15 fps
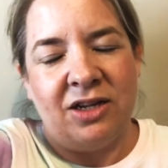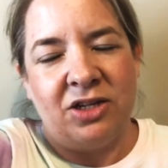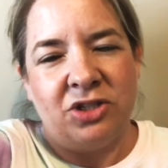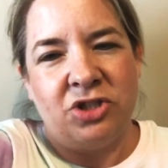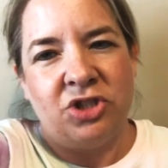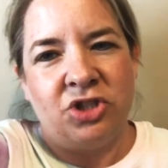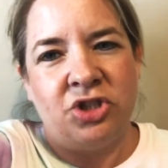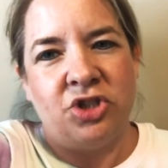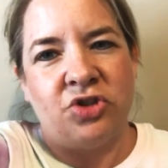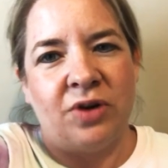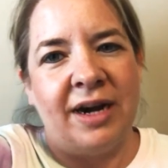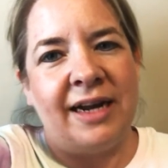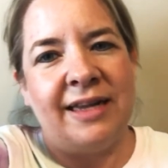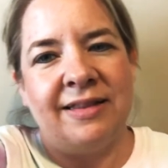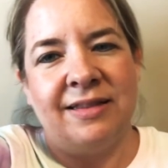
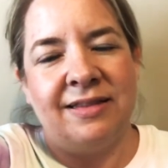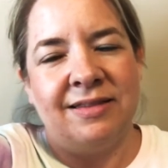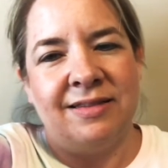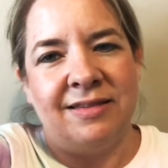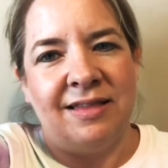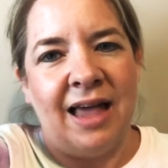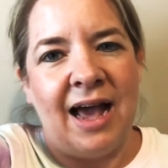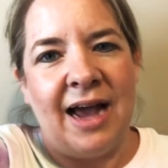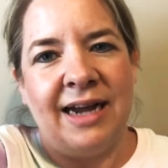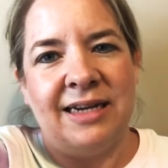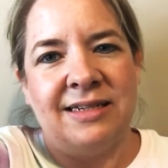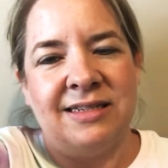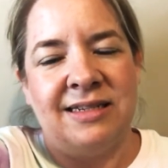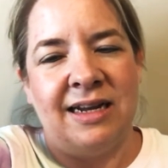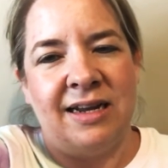straight
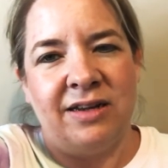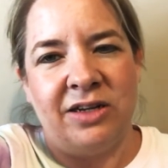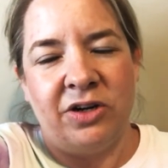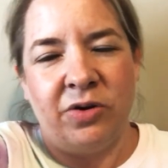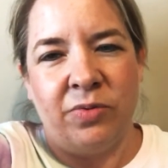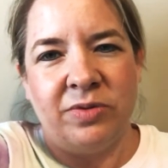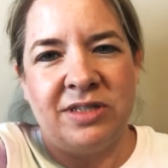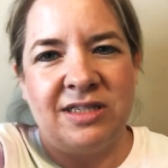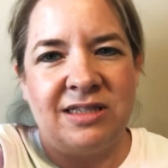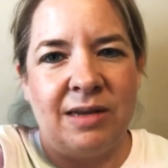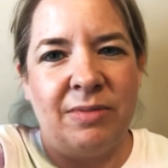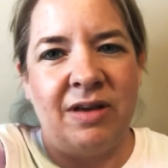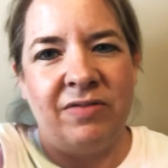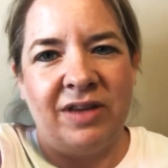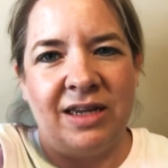lines. Now, you know, some
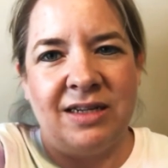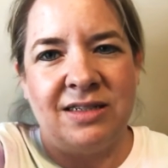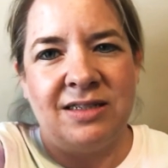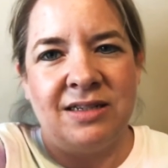of it,